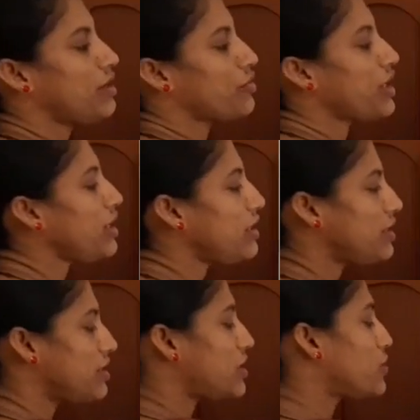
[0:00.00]

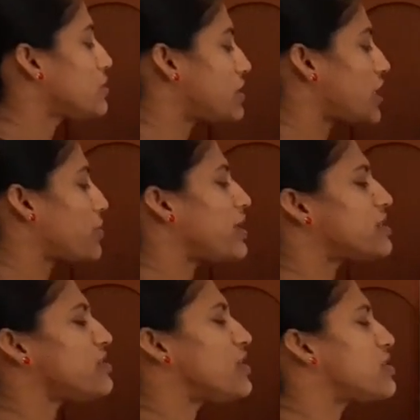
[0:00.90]
Okay, the two
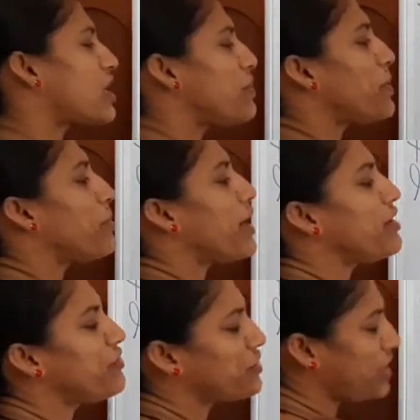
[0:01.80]
sequences just keep in
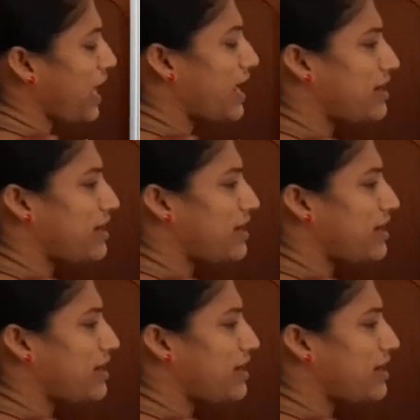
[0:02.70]
mind for the